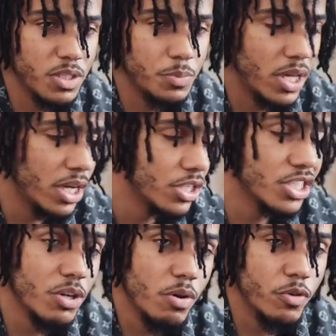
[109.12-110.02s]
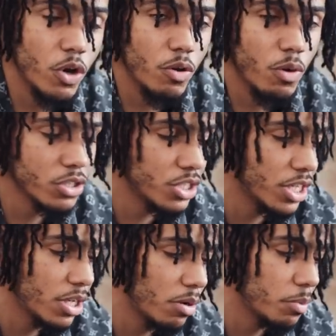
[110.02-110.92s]
It's a bit inconsiderate if you go around
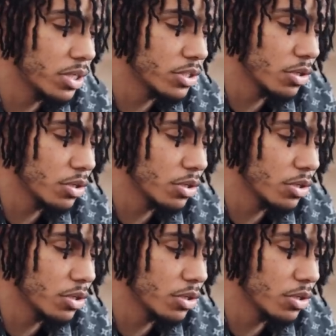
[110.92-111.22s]
stinking up the place,